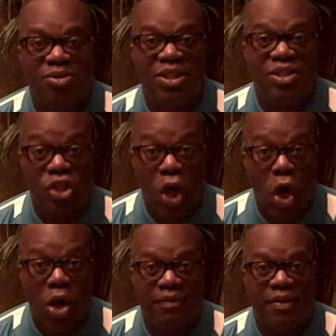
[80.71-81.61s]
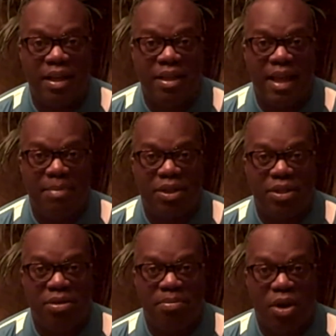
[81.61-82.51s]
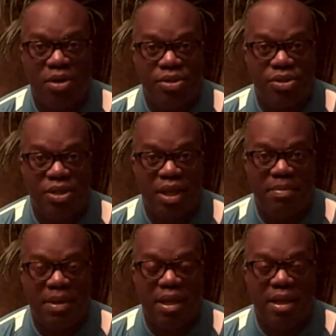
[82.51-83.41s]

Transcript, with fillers: dissolve that particular partnership.